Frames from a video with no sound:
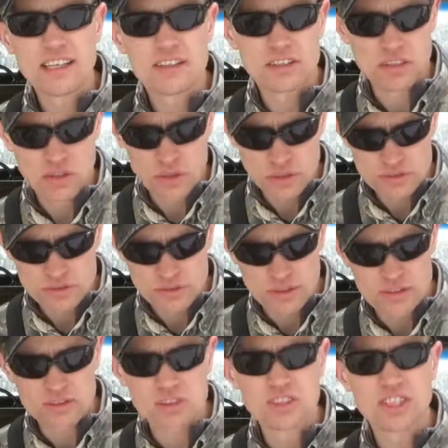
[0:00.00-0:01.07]
in the cold, so I
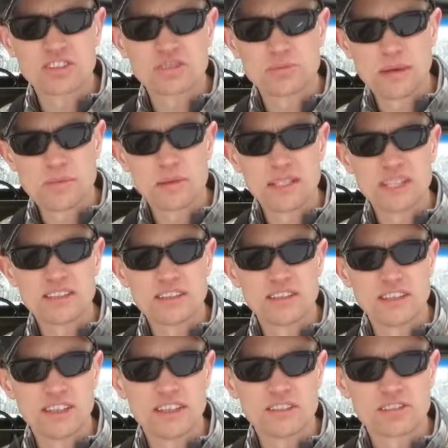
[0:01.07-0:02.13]
suggest maybe getting
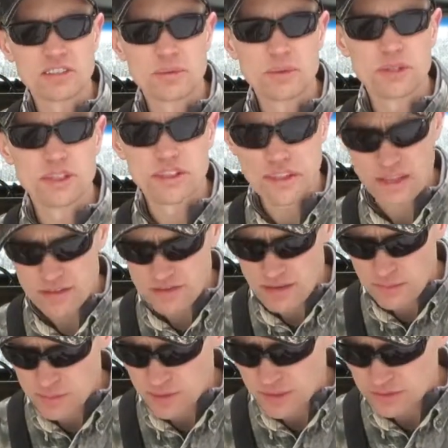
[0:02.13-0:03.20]
some that are
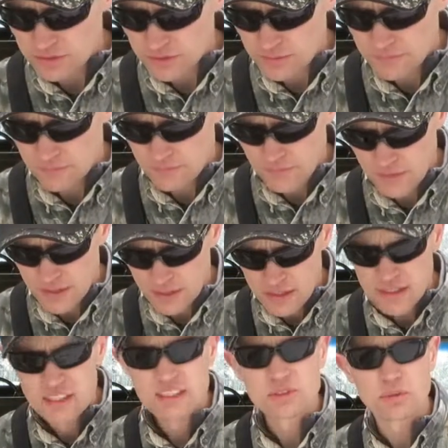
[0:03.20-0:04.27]
non-rubberized.
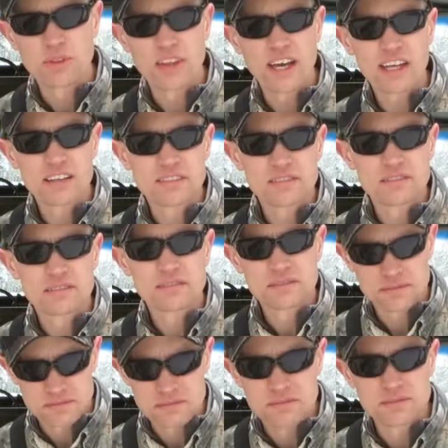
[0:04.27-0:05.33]
So with that,
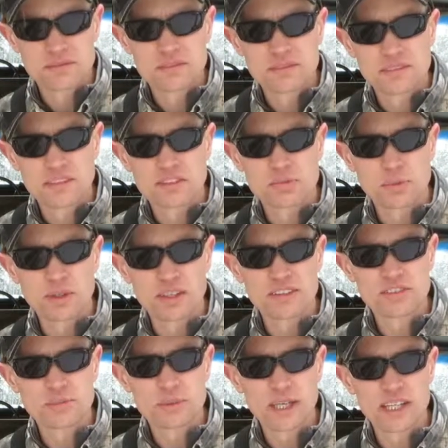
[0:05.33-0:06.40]
let's put on
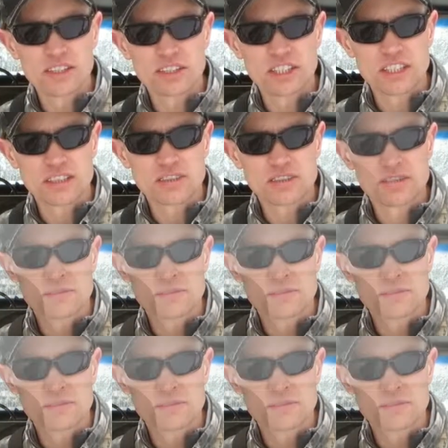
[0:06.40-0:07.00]
some tire chains.